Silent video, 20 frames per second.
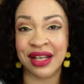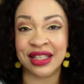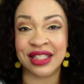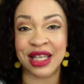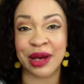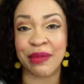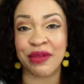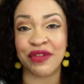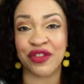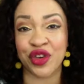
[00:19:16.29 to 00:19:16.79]

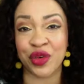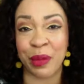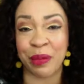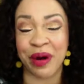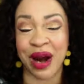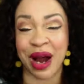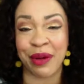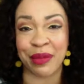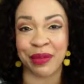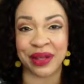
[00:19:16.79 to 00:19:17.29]
Some of you are
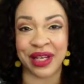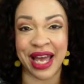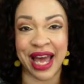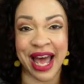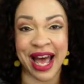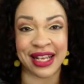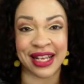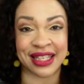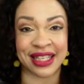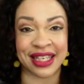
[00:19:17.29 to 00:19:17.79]
probably
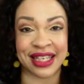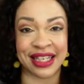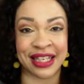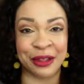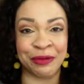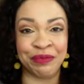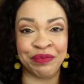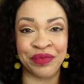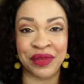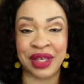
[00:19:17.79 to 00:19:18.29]

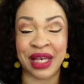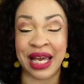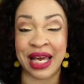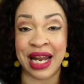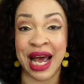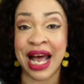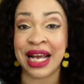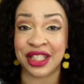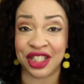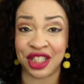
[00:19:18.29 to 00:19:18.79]
asking,
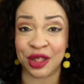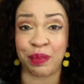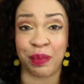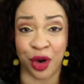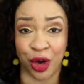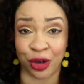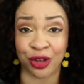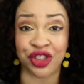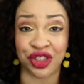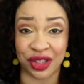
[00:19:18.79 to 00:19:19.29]
can I just
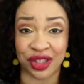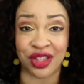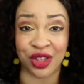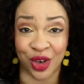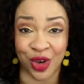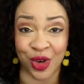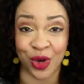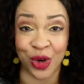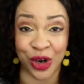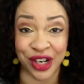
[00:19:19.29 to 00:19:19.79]
purchase
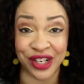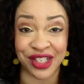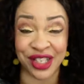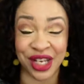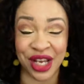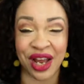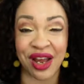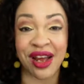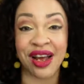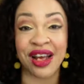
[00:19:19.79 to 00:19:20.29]
the
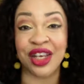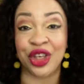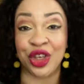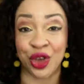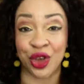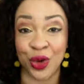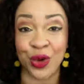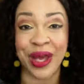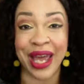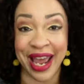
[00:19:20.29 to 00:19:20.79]
course?
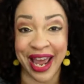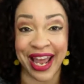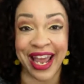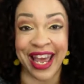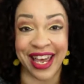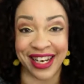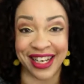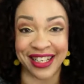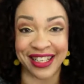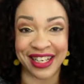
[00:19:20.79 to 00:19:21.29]
You
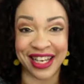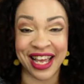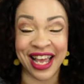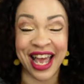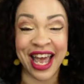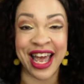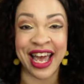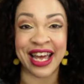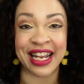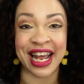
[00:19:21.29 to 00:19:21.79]
can.
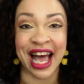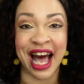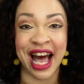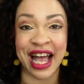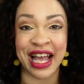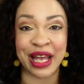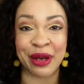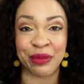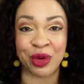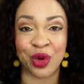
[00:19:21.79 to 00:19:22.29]
And
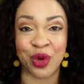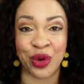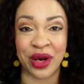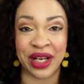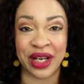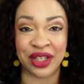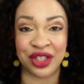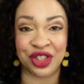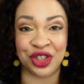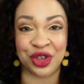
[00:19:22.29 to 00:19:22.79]
I am
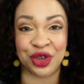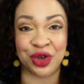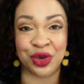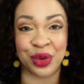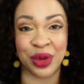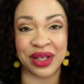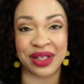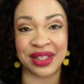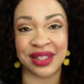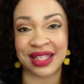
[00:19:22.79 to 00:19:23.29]
going
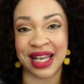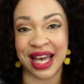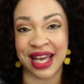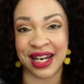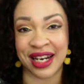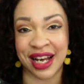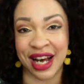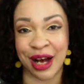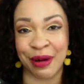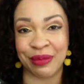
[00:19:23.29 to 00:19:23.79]
to
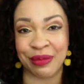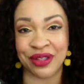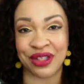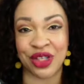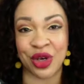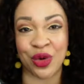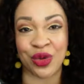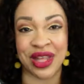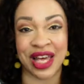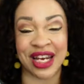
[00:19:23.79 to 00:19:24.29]
set it up
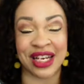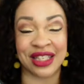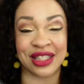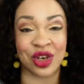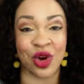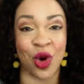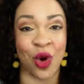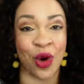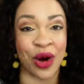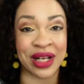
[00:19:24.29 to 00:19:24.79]
so that
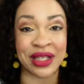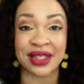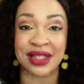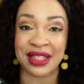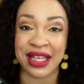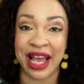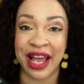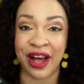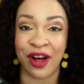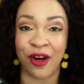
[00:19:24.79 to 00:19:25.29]
it's on
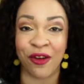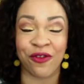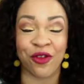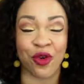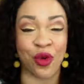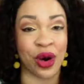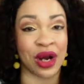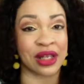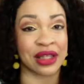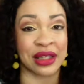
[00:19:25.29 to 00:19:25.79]
sale
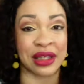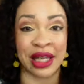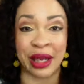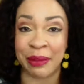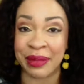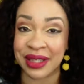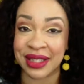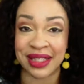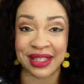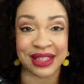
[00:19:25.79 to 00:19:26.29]
for a
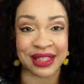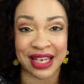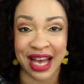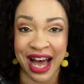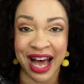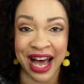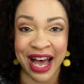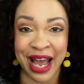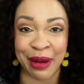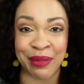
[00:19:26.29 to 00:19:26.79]
limited
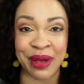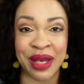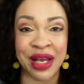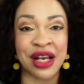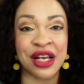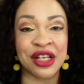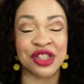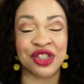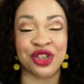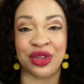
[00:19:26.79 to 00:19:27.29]
time
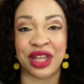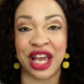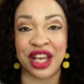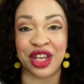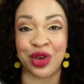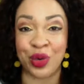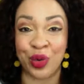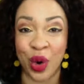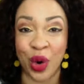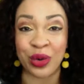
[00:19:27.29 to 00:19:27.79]
so
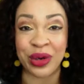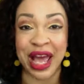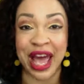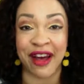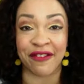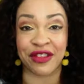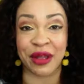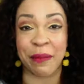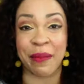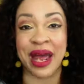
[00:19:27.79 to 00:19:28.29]
that you won't
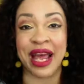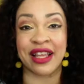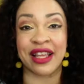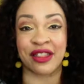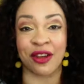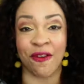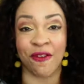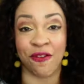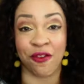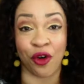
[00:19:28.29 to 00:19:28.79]
have to pay
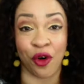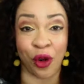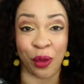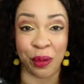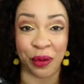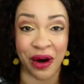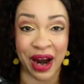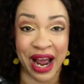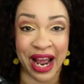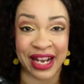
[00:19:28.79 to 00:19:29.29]
the
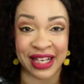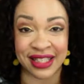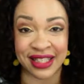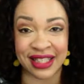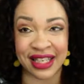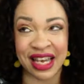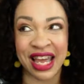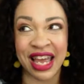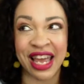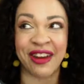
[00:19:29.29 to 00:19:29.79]
full
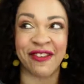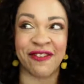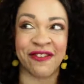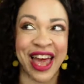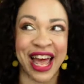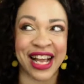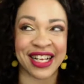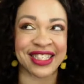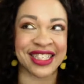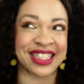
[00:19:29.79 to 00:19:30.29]
price. In
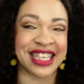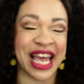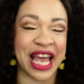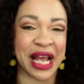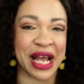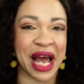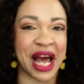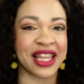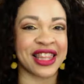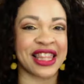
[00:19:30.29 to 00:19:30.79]
fact,
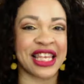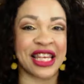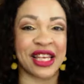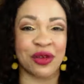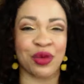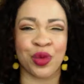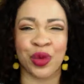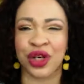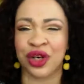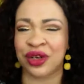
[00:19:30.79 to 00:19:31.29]
today, I
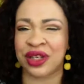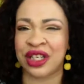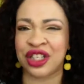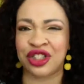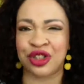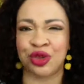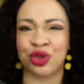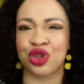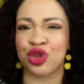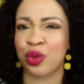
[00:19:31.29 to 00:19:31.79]
think we're going to
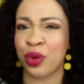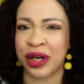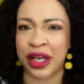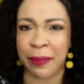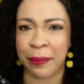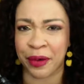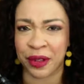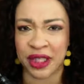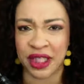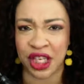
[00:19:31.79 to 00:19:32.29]
do
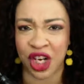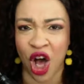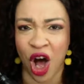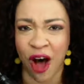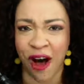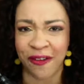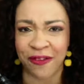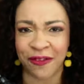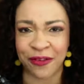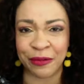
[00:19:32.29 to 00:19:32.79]
20%
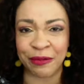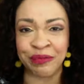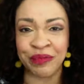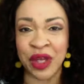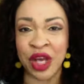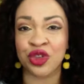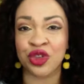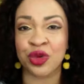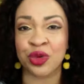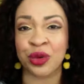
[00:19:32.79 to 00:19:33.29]
off.
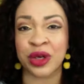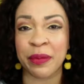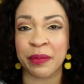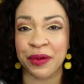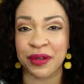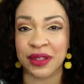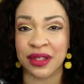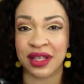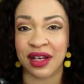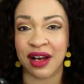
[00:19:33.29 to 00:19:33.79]

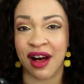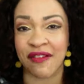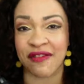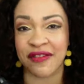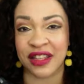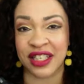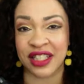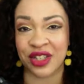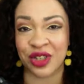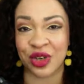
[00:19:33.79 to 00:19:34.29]
20%
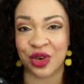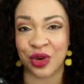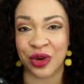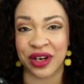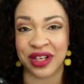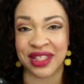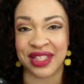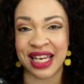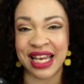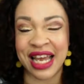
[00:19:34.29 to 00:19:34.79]
off this
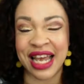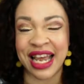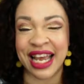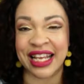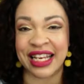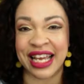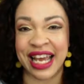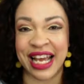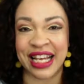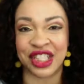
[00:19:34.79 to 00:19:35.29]
course
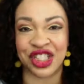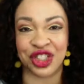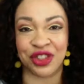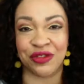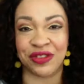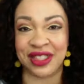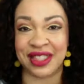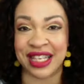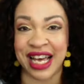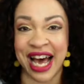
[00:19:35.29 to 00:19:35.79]
in case
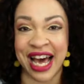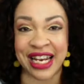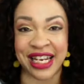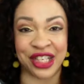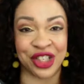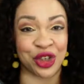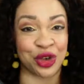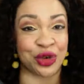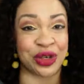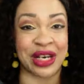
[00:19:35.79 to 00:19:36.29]
you've
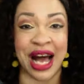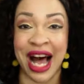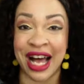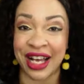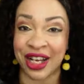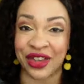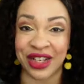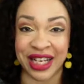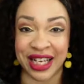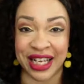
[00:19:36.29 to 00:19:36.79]
decided you're
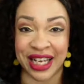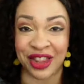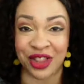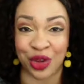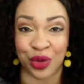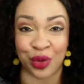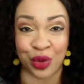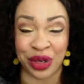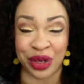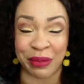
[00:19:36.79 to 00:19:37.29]
not going to
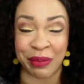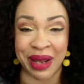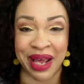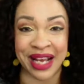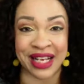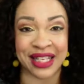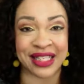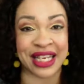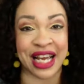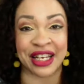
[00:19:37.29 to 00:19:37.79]
get the
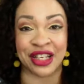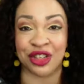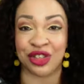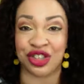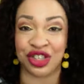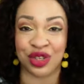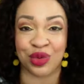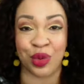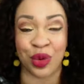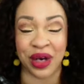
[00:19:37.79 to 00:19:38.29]
remix and you
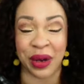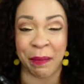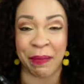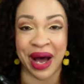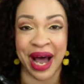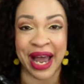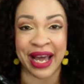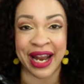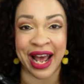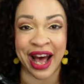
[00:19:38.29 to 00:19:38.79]
just want to
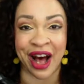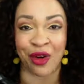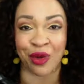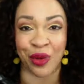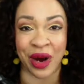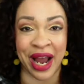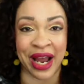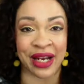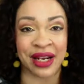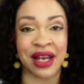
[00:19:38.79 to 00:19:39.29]
buy it
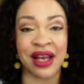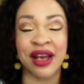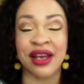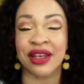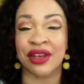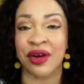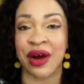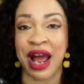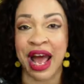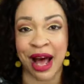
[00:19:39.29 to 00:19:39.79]
outright.
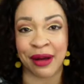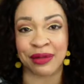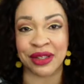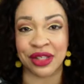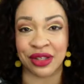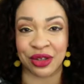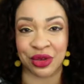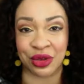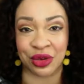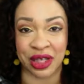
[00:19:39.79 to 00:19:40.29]
You're
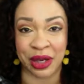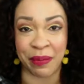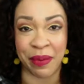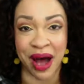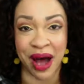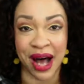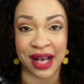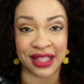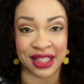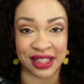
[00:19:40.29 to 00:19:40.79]
absolutely
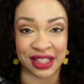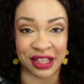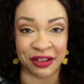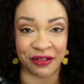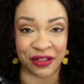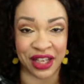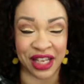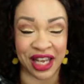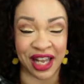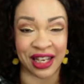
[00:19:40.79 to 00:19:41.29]

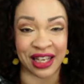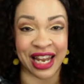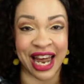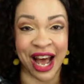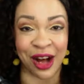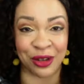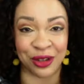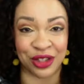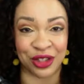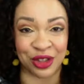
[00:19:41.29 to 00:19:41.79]
positively
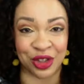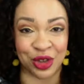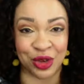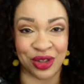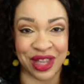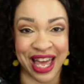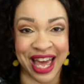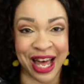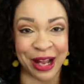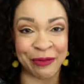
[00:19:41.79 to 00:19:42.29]
allowed to
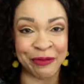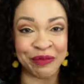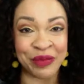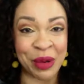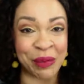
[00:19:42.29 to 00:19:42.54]
do that.